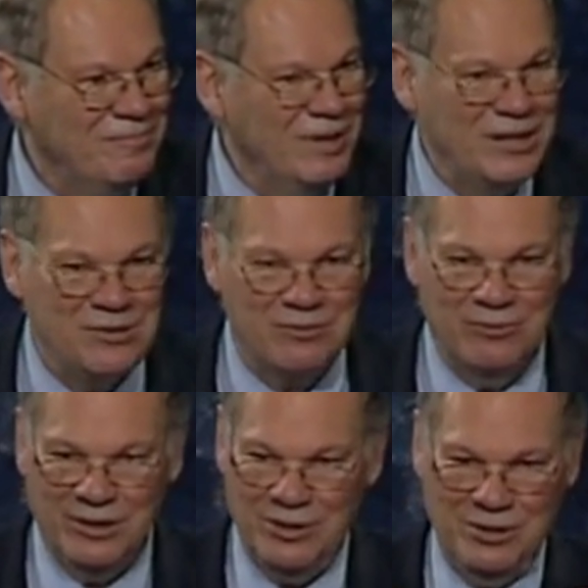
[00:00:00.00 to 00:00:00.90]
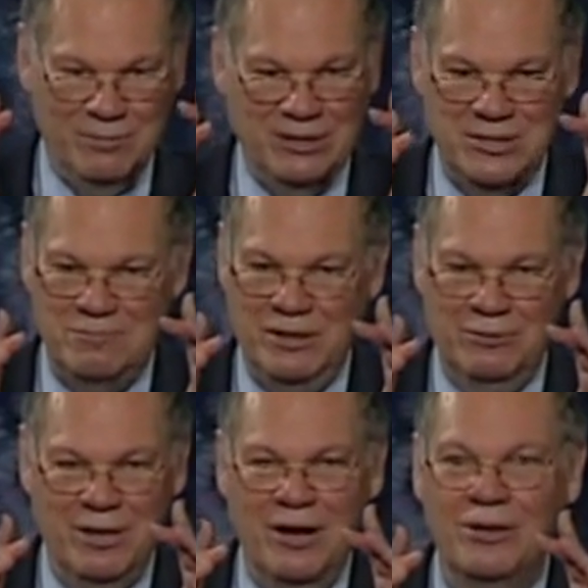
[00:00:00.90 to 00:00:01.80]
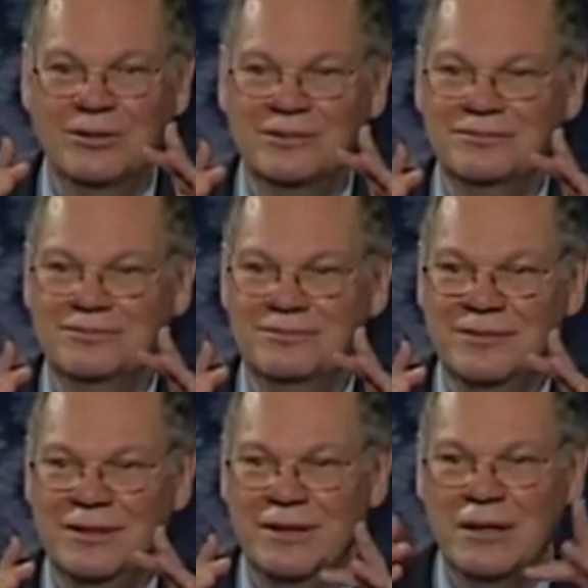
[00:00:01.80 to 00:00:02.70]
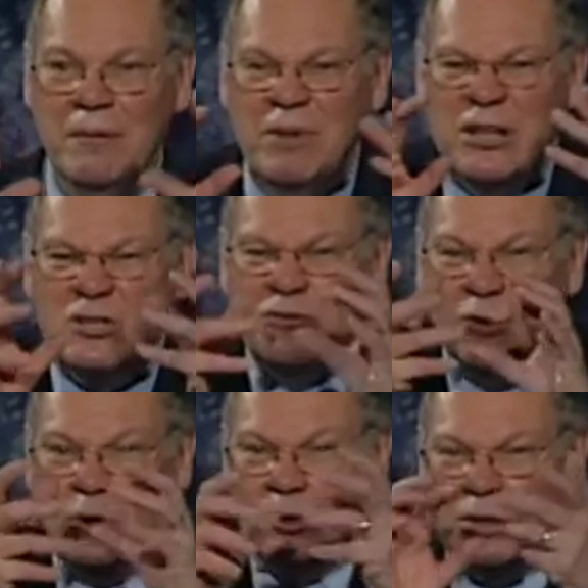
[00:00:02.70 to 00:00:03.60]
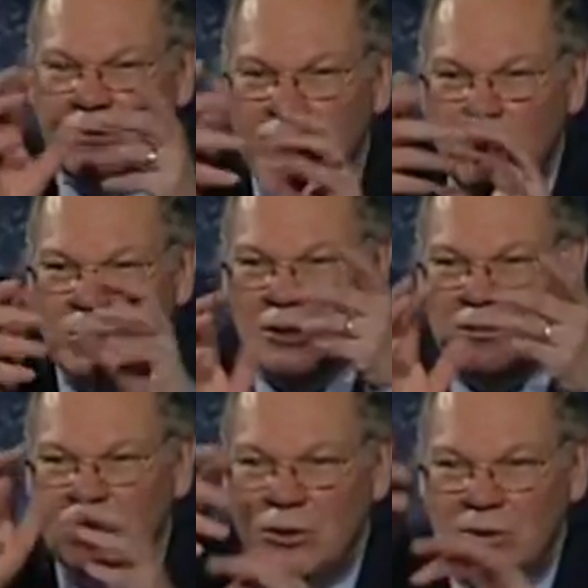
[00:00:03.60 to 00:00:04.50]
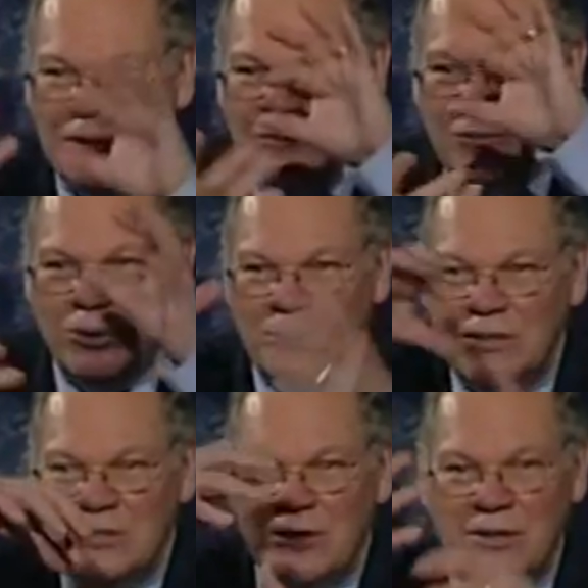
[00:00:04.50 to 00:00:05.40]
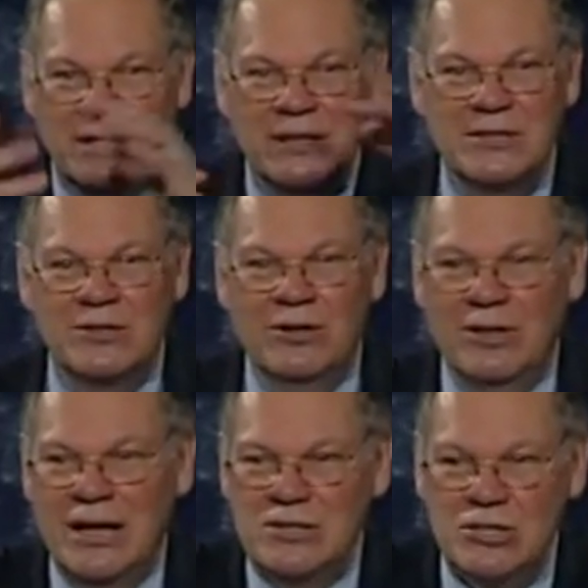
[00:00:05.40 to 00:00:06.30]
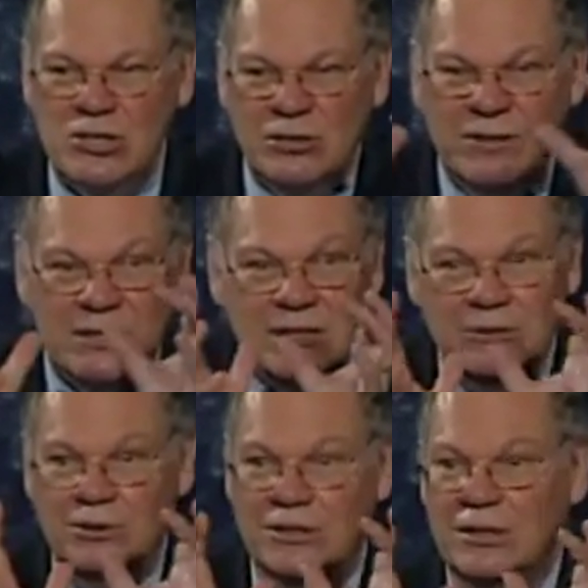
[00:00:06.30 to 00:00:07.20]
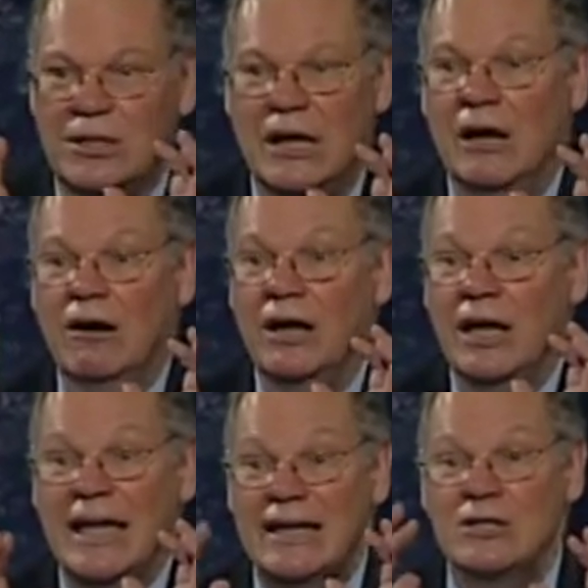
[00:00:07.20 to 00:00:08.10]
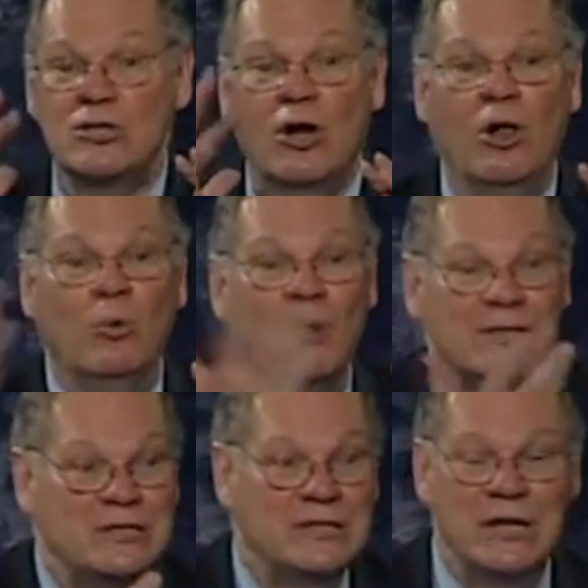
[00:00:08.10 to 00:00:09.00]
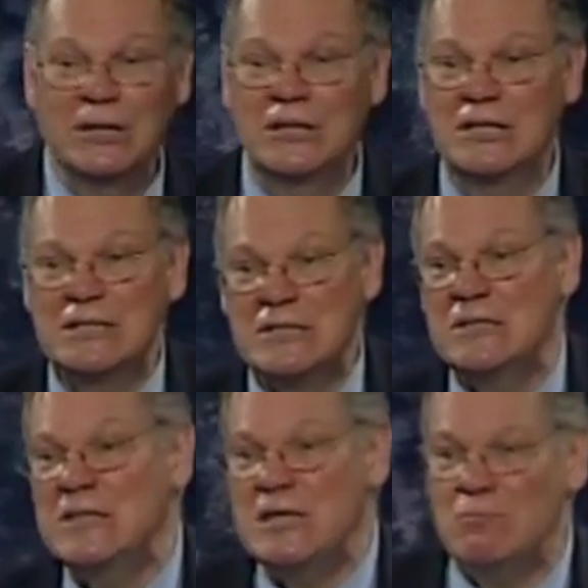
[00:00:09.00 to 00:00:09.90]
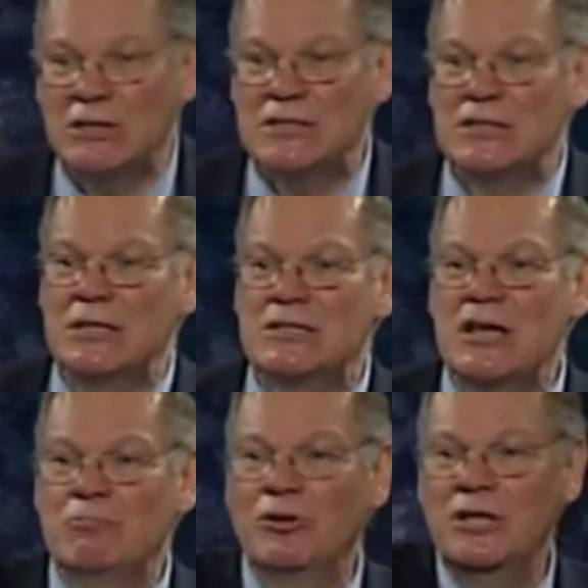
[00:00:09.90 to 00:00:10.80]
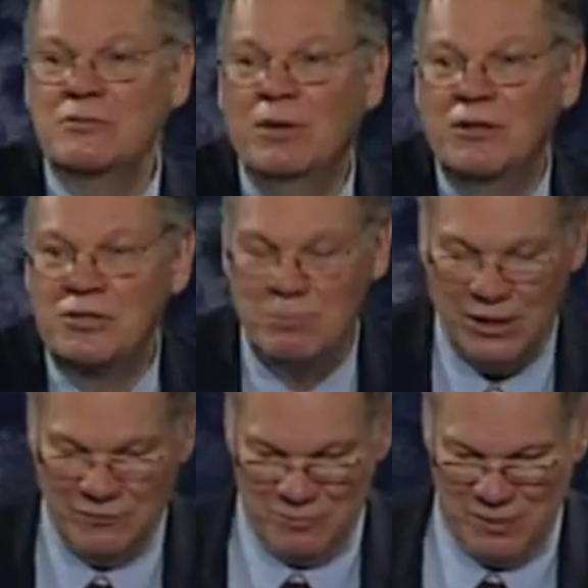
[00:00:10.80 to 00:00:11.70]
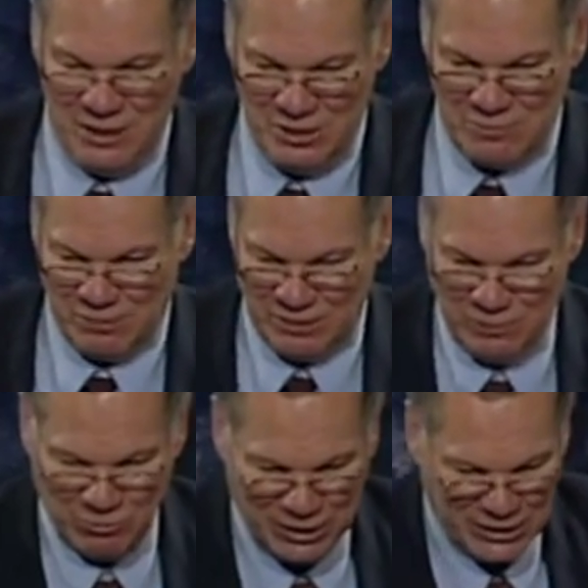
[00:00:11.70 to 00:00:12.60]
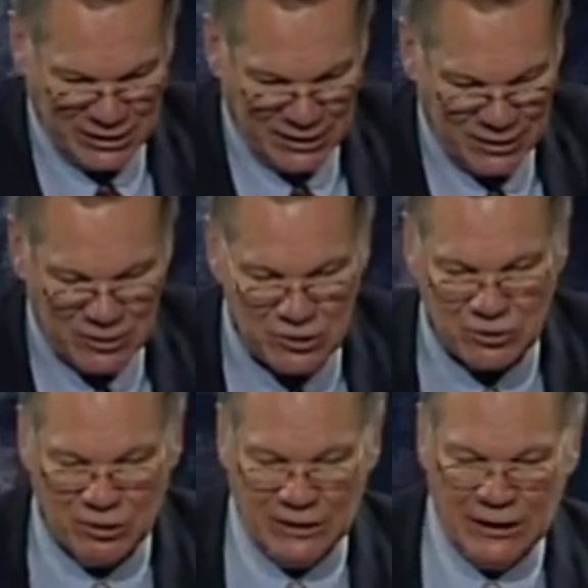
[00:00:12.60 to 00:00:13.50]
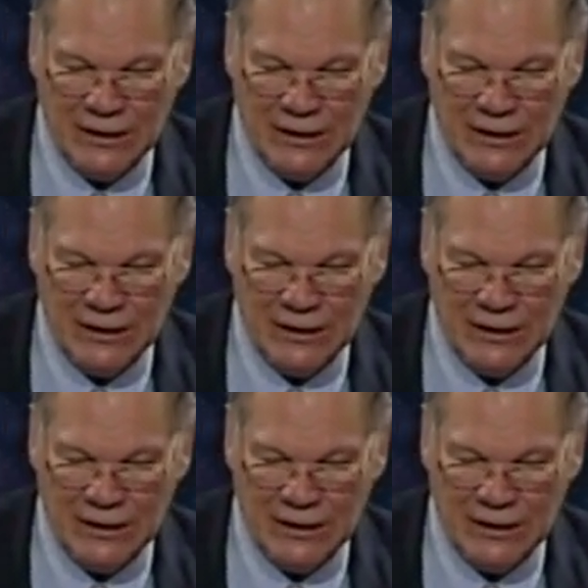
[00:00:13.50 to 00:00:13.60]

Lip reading: But it's really only about this big around. But it's folded and folded and folded and folded so that it gets all that surface into a little area. And it's all one cell and it's seamless and it separates mother's blood from baby's blood. But we're getting ahead of the story.